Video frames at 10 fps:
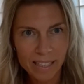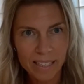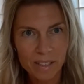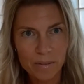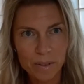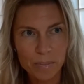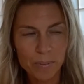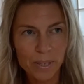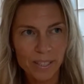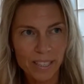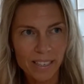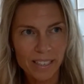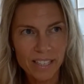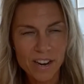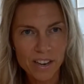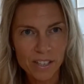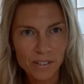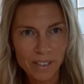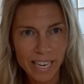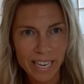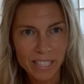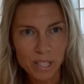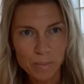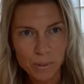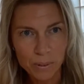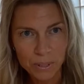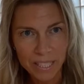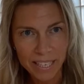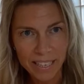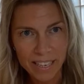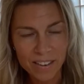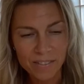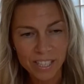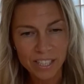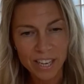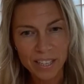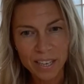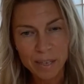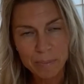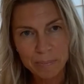a group nurturing and supporting of each other.